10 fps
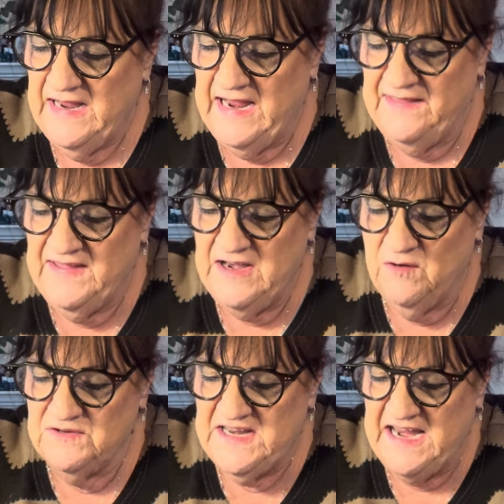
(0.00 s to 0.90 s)
And they
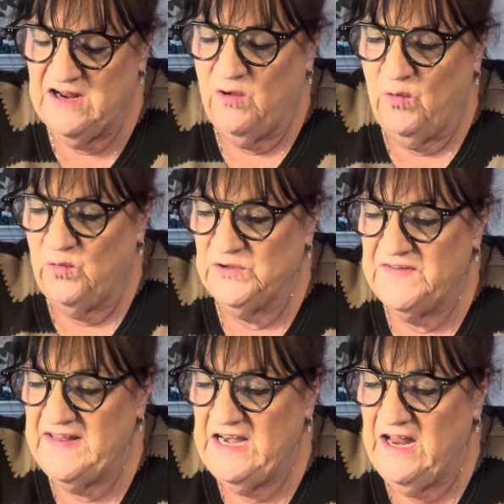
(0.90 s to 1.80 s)
don't take cold,
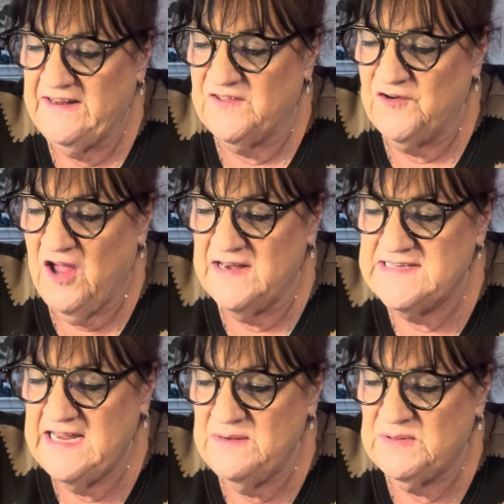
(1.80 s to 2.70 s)
and they're not
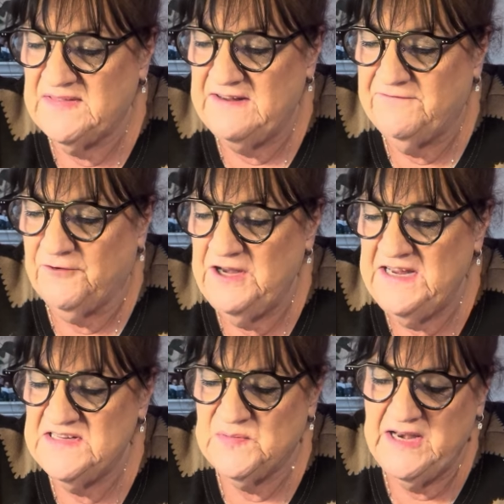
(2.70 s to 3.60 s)
dead, but they
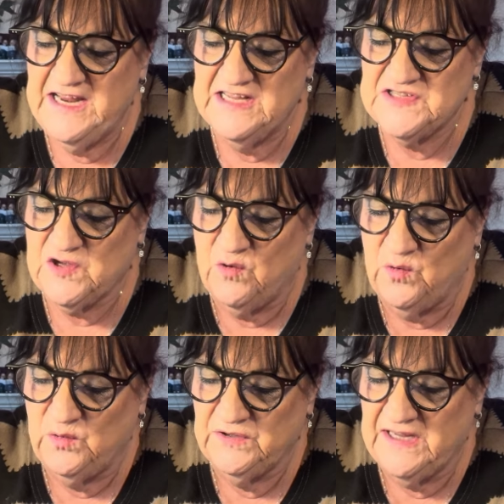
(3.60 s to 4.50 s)
freeze when it gets
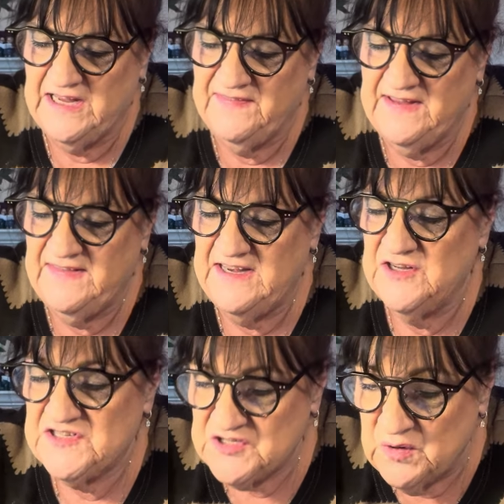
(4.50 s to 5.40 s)
cold, and then they
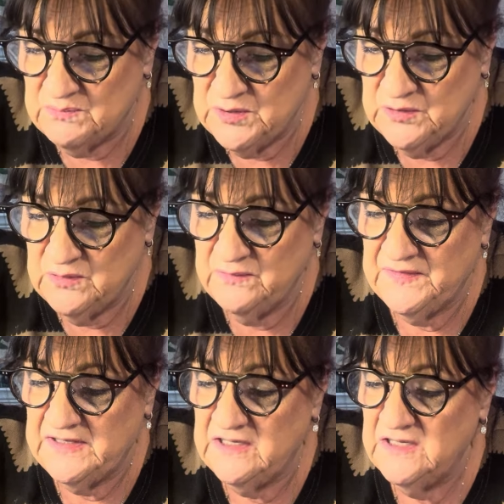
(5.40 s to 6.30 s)
just don't move.
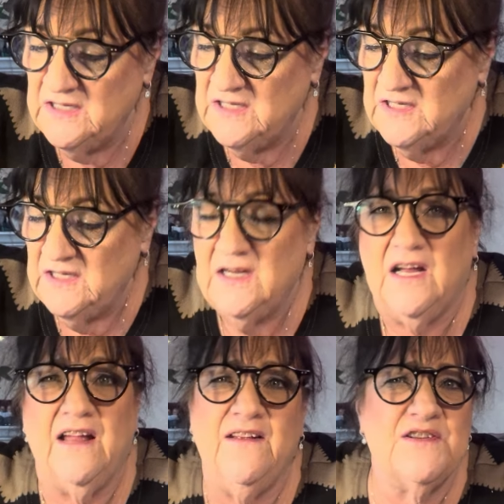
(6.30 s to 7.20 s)
And
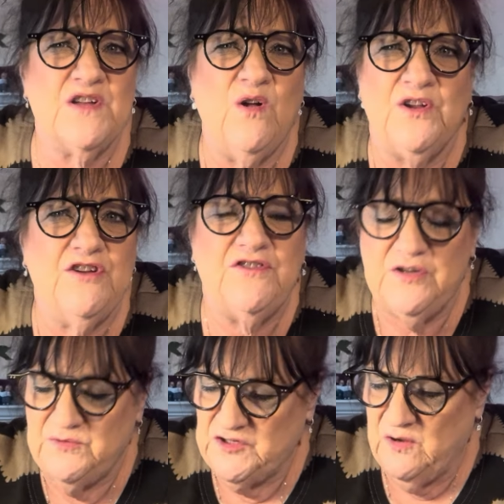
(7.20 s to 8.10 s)
there's a whole
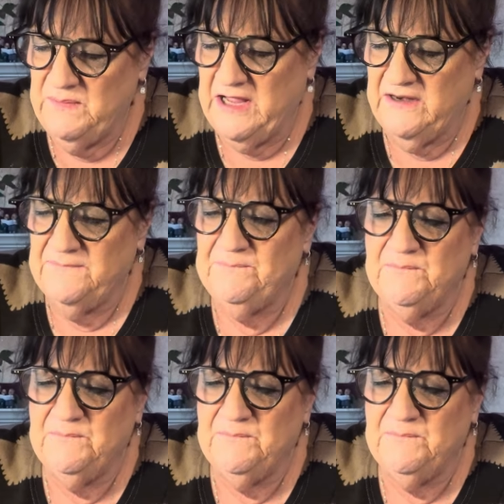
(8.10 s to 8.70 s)
YouTube show about it.